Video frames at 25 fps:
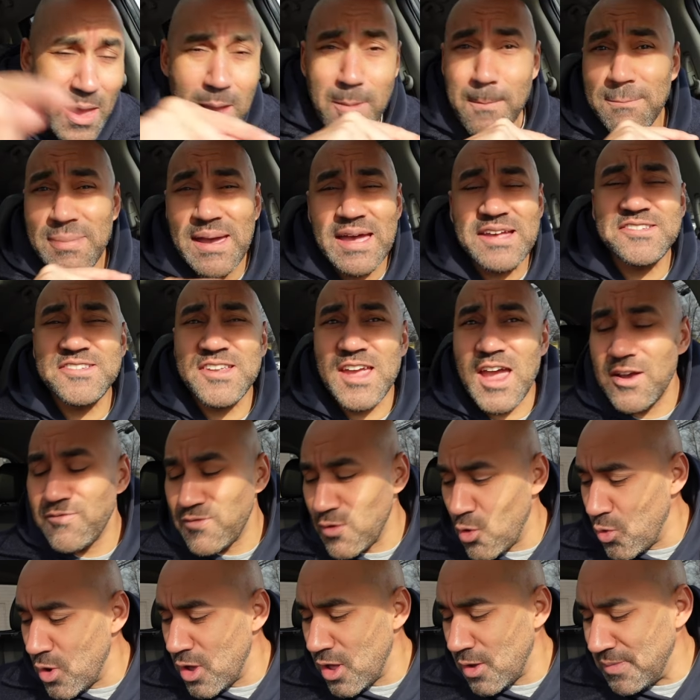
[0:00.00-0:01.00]
Best there
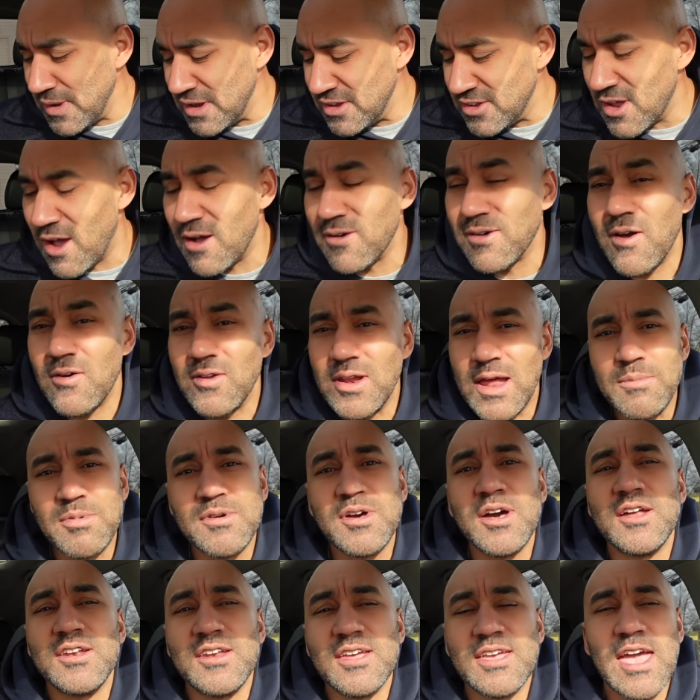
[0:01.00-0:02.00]
ever will be, doggone. I'm
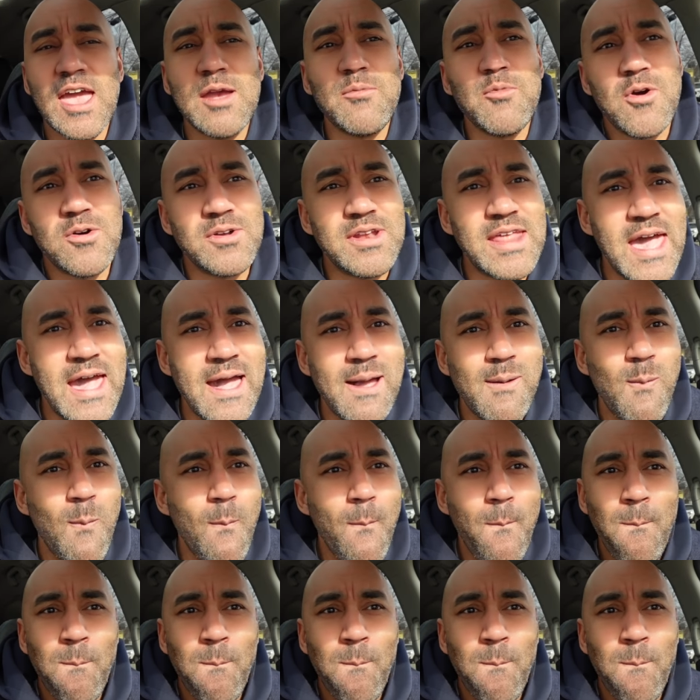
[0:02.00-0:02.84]
cutting the camera on that.